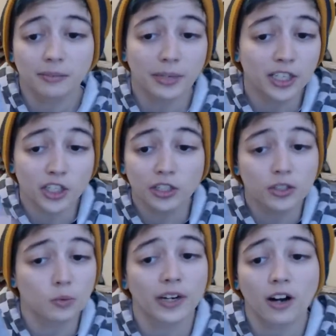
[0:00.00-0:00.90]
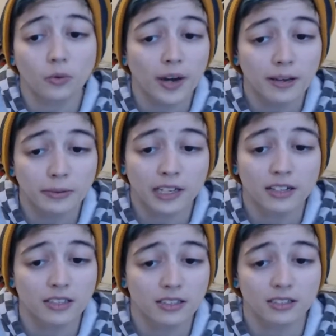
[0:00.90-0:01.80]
make sure it's wet on wet, because